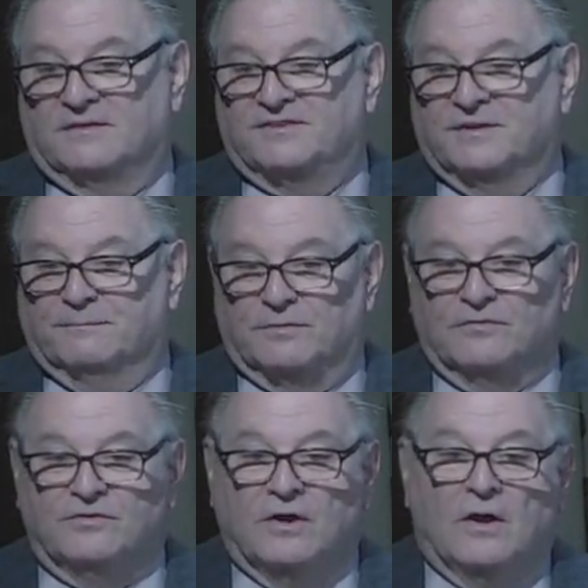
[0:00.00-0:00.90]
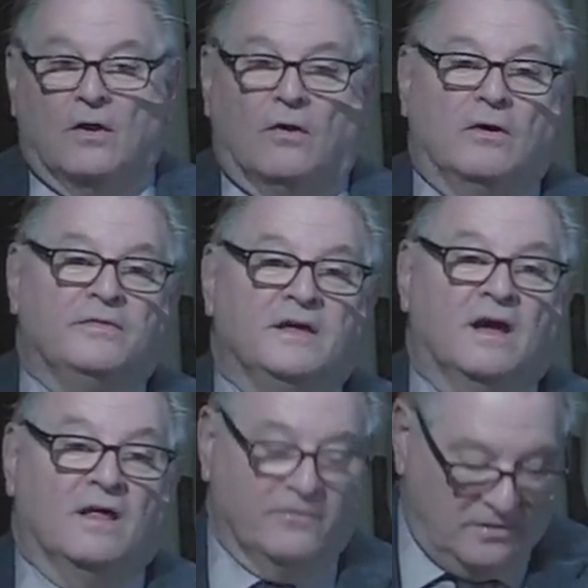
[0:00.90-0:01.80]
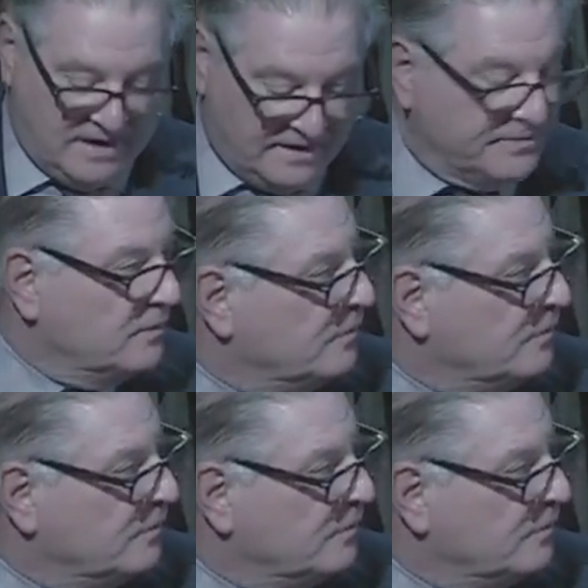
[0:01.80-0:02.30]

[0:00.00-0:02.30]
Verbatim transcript: symbols. On the other hand, there